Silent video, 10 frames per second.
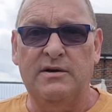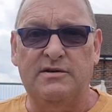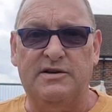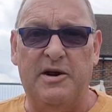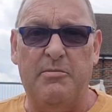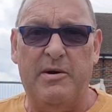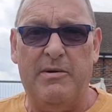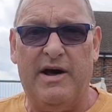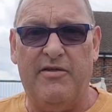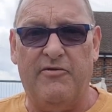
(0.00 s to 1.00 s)
It's only been
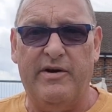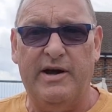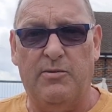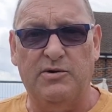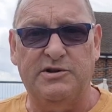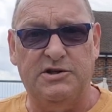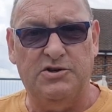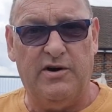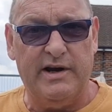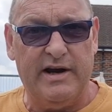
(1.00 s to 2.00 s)
about 3. I wanted to
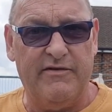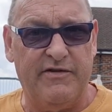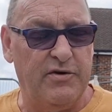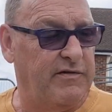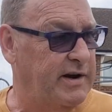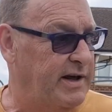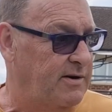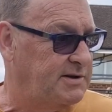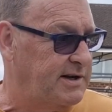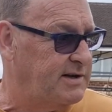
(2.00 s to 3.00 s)
try and get a few
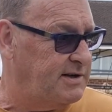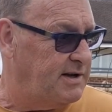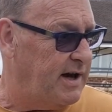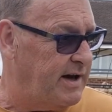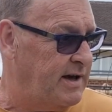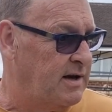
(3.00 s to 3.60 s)
videos in today